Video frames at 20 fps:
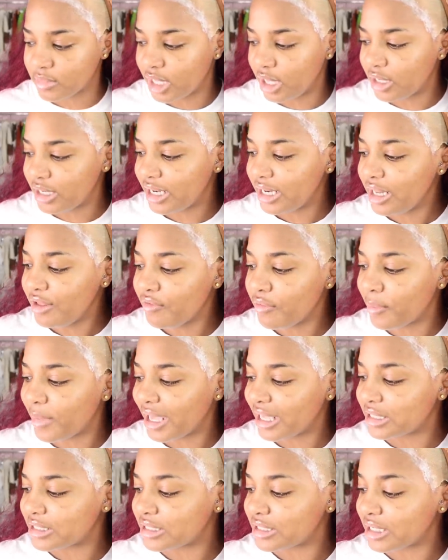it didn't even
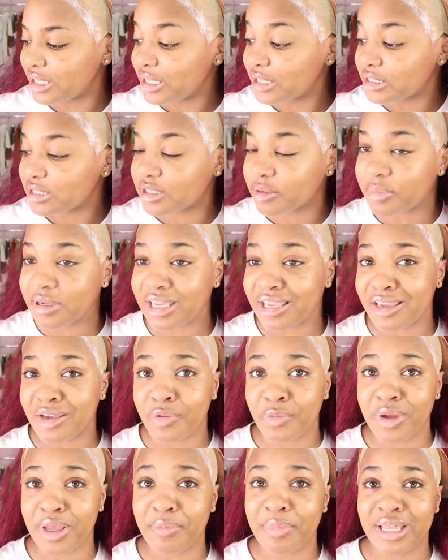make sense to
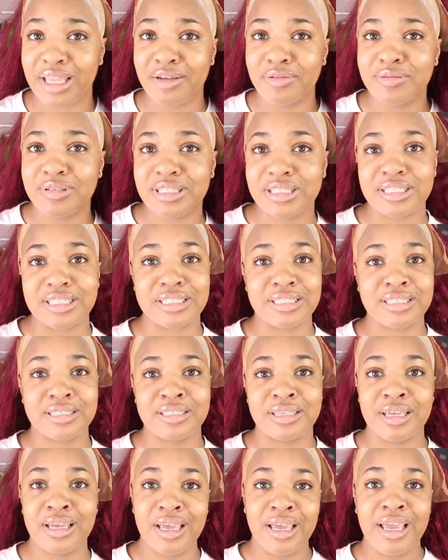begin with, but it was
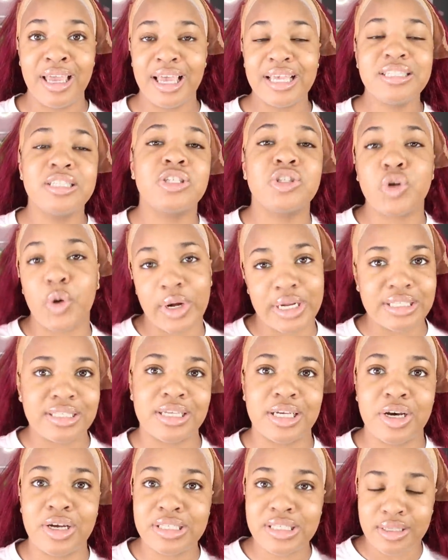just, it's a story to
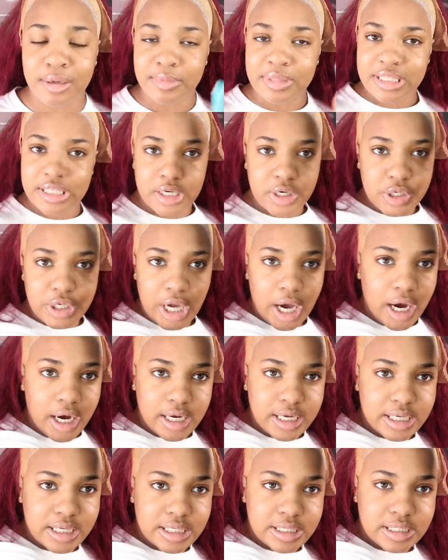tell. It's something to tell y'all
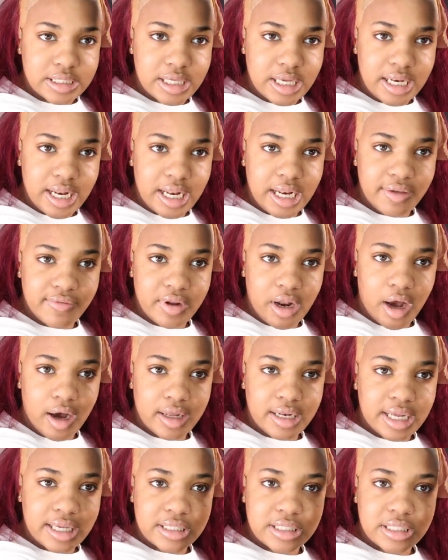because it ain't even
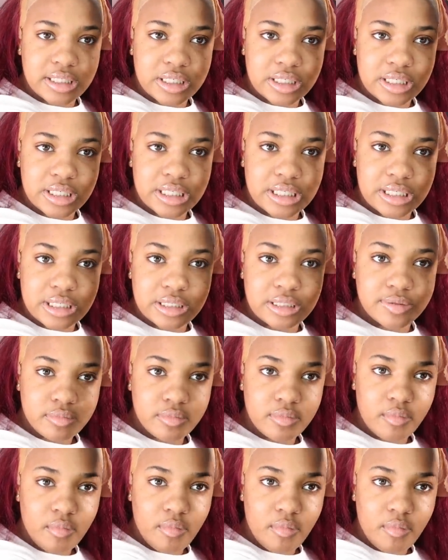all that serious.